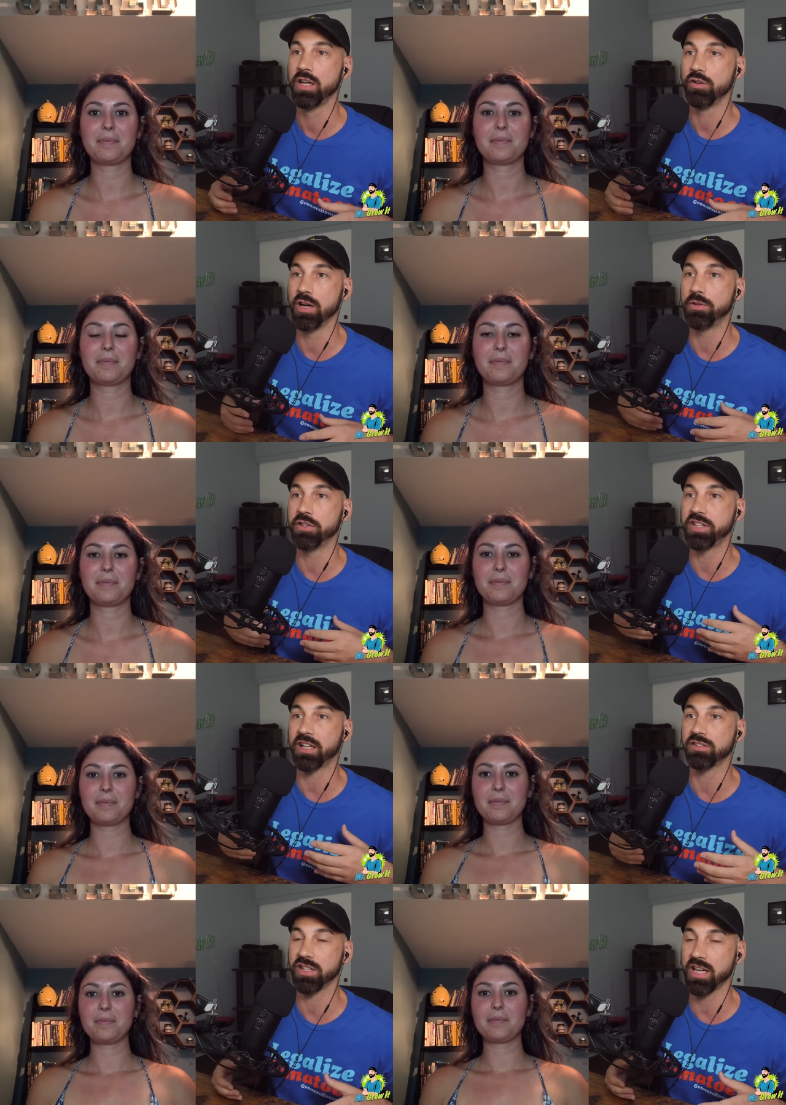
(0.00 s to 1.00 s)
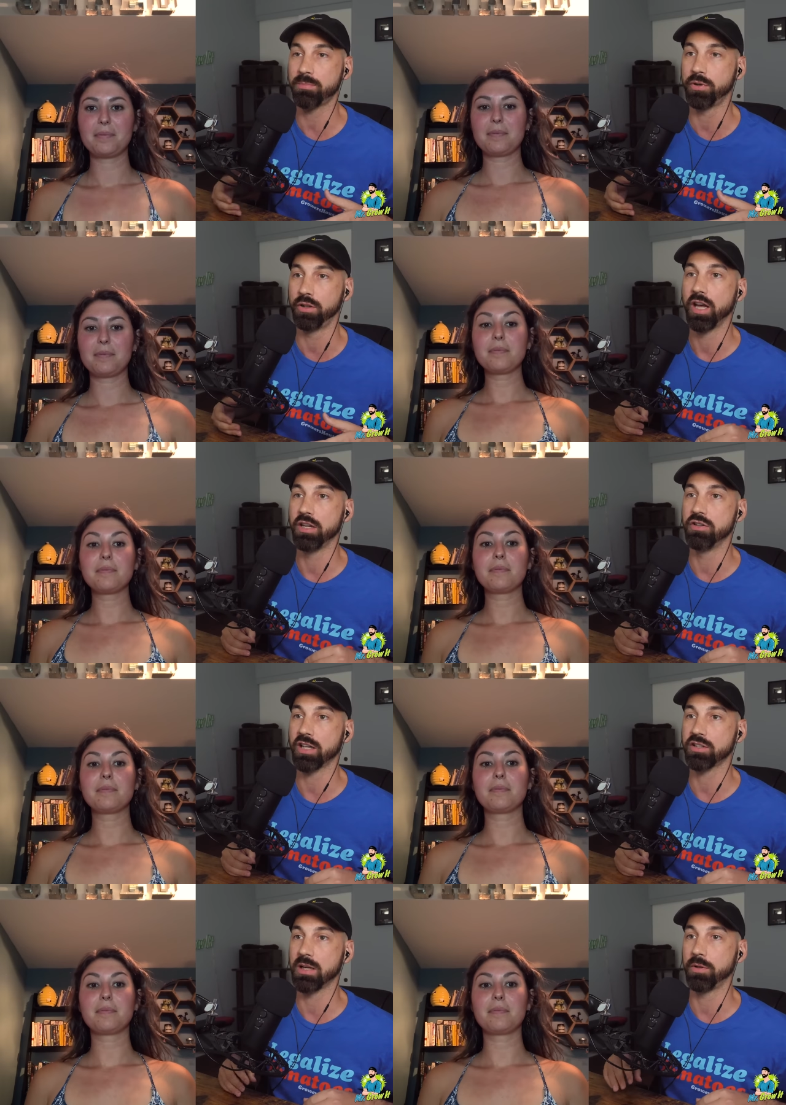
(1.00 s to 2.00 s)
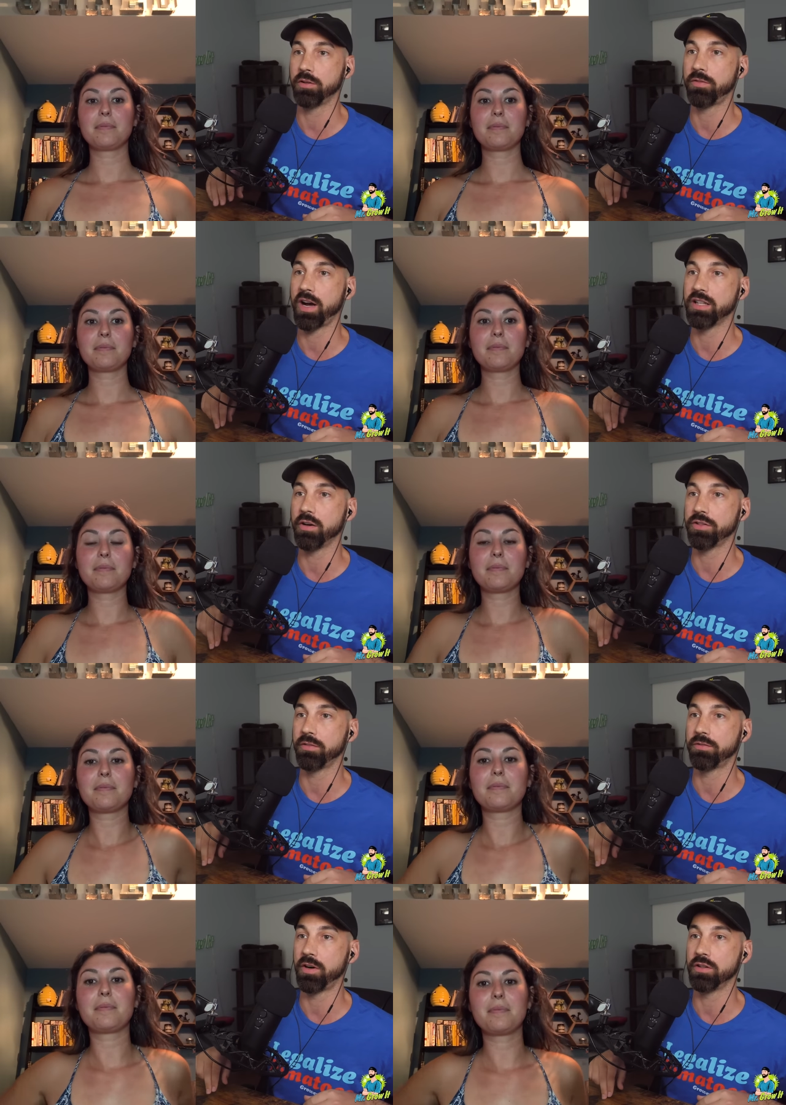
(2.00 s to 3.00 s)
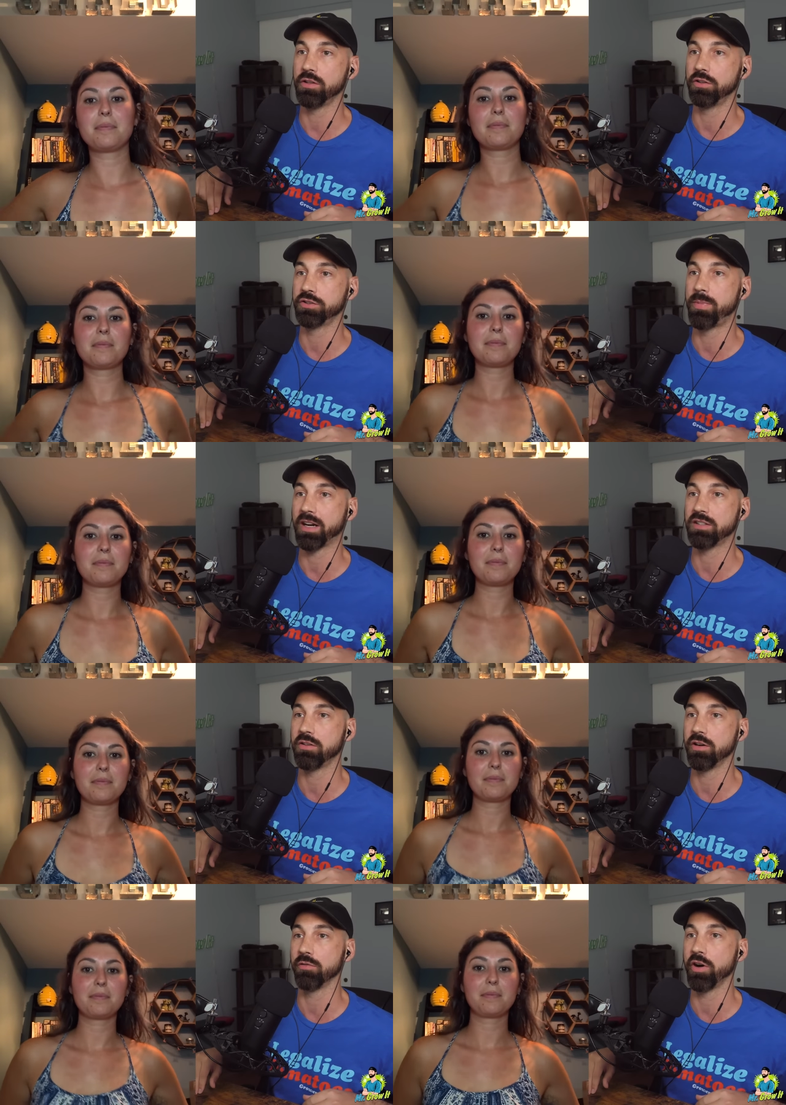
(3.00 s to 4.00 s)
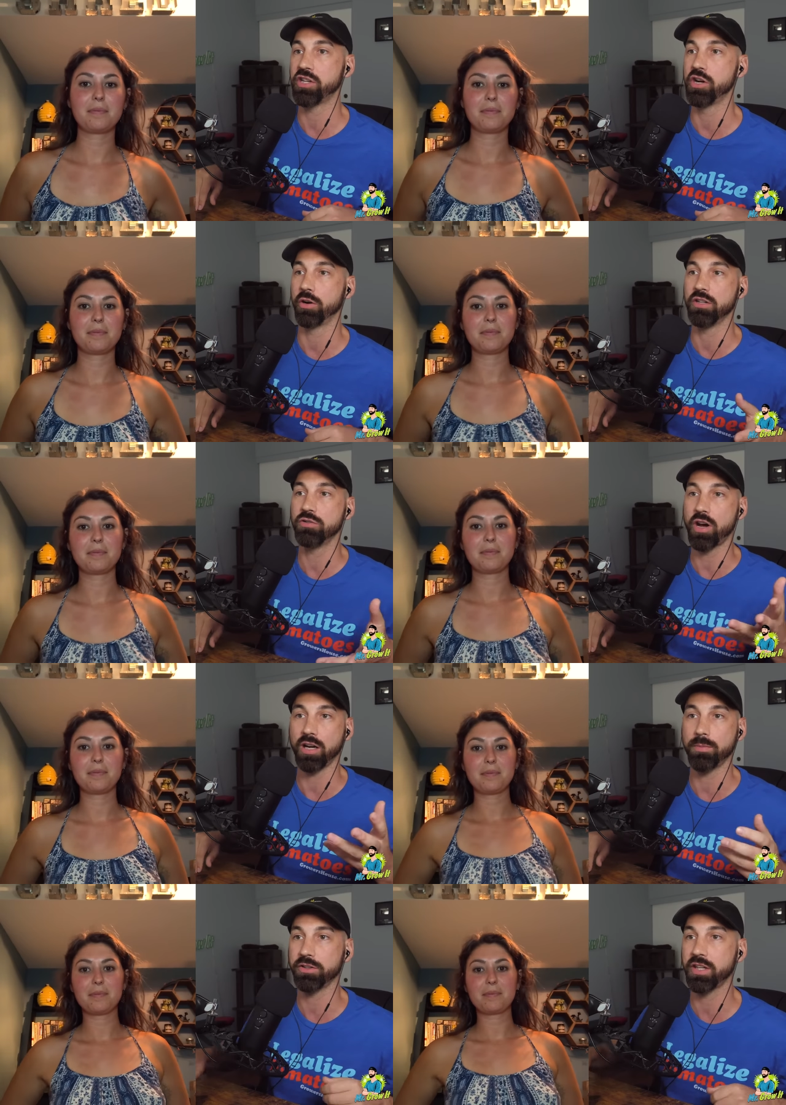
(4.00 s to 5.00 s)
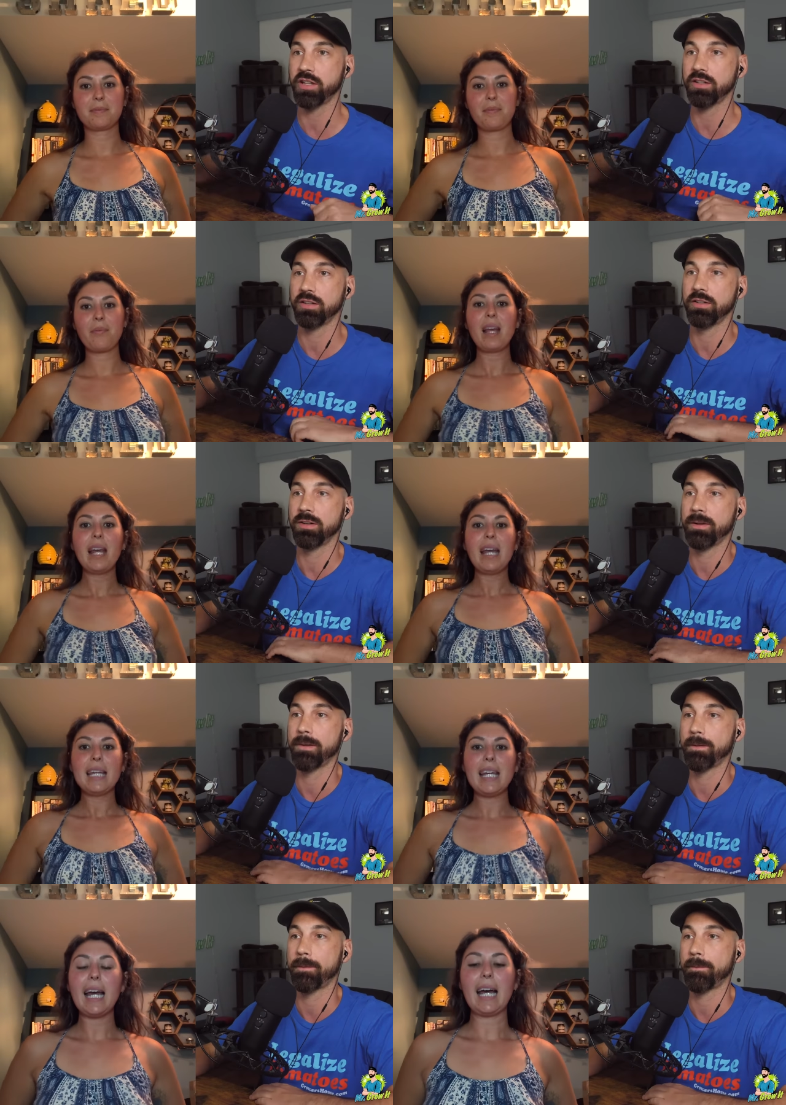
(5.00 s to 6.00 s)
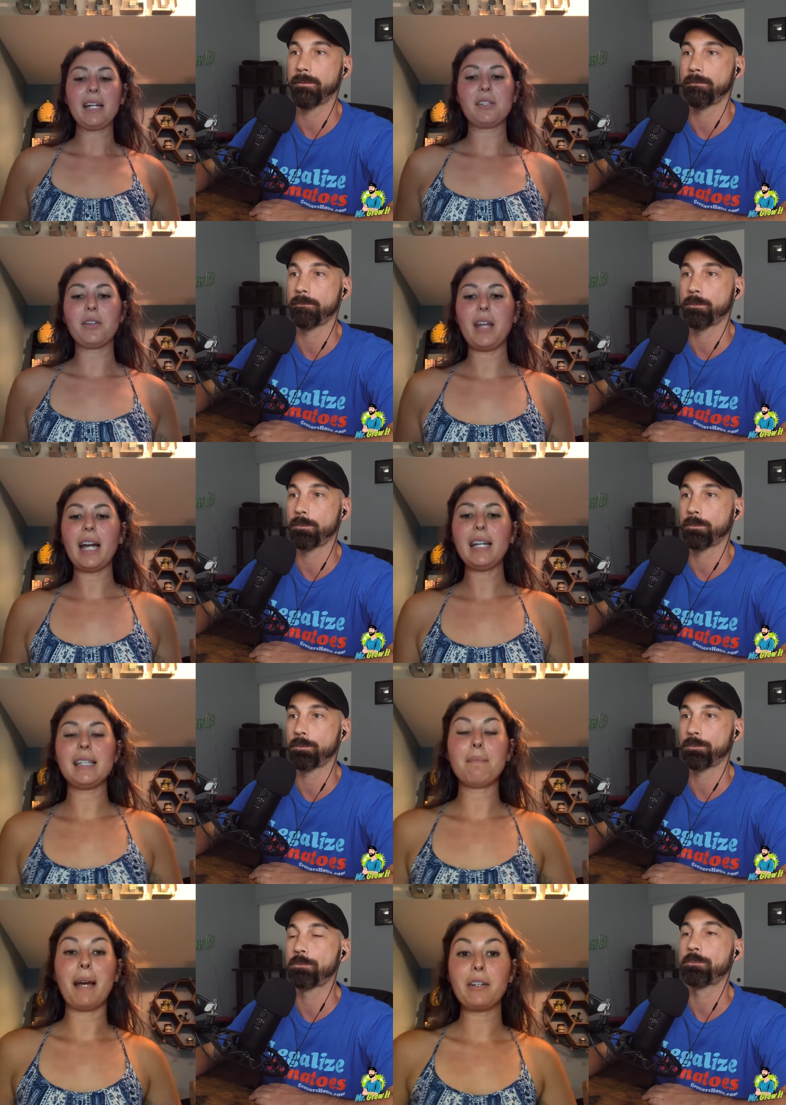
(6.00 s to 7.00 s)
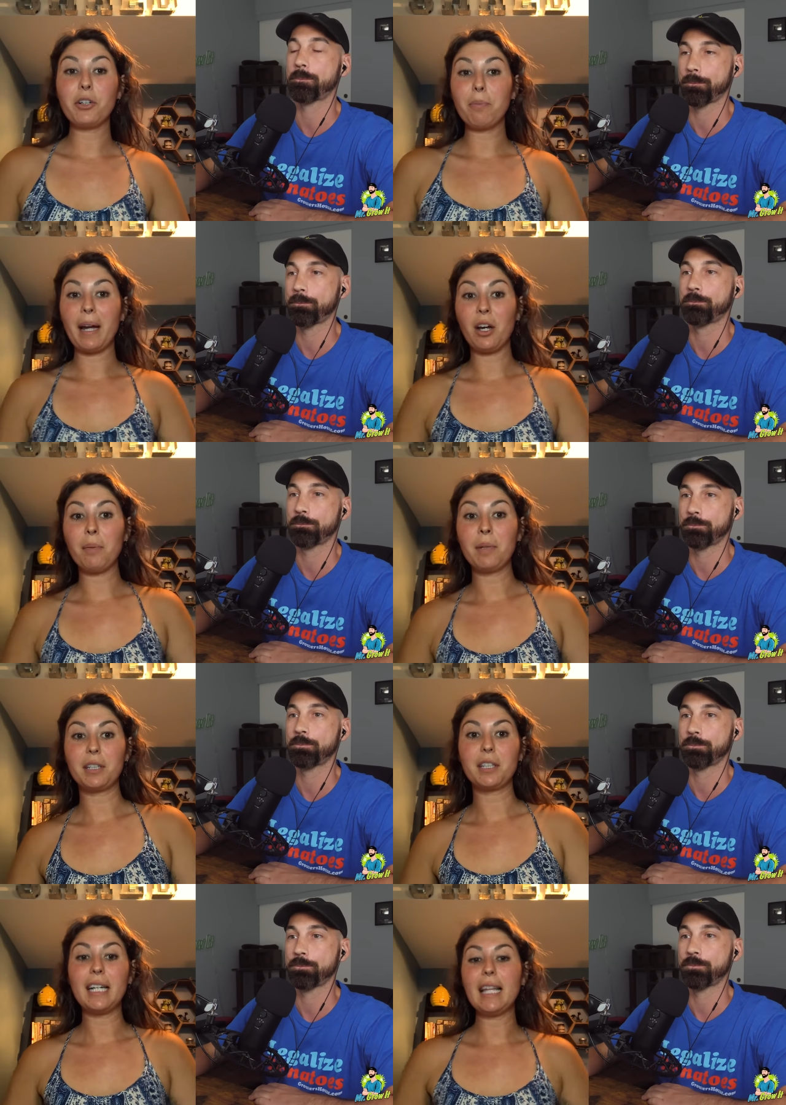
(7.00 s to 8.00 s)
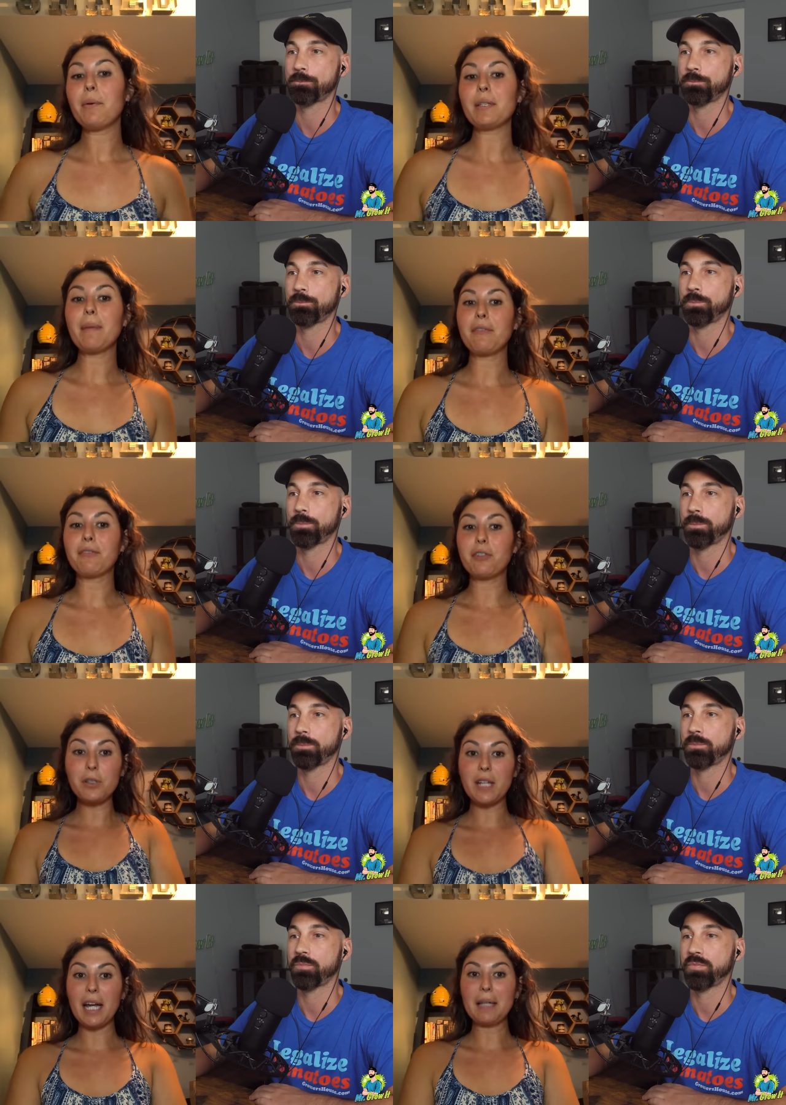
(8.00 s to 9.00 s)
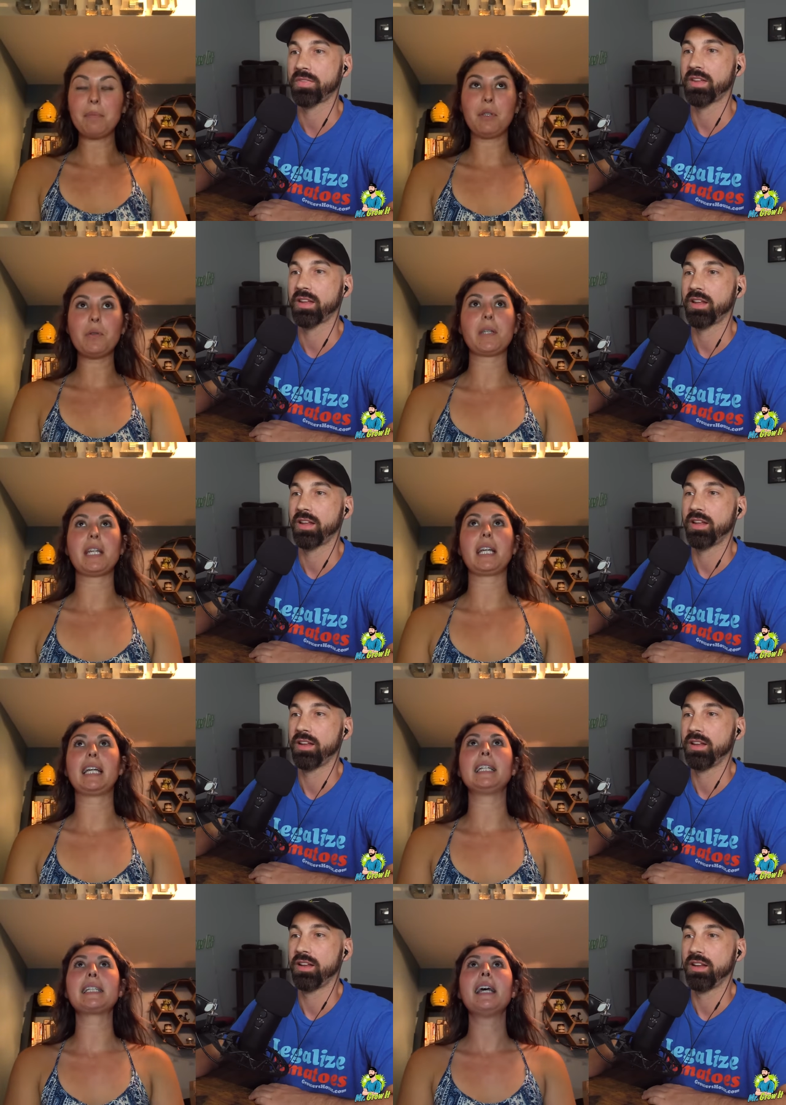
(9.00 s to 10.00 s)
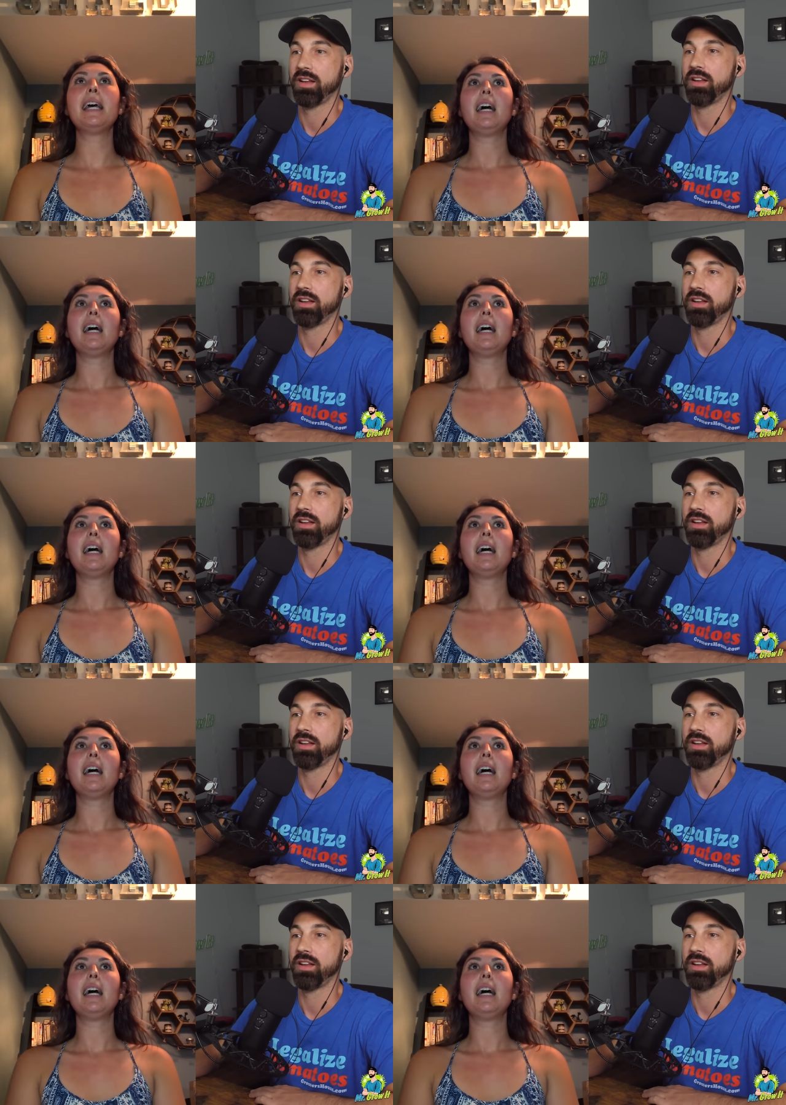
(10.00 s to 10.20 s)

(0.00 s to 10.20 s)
Speaker 1: You're able to take a sample and you're actually able to find out the fungal to bacteria ratio. Can you talk about that?
Speaker 2: Yeah, so that is a microbiometer, and that was my first time using it.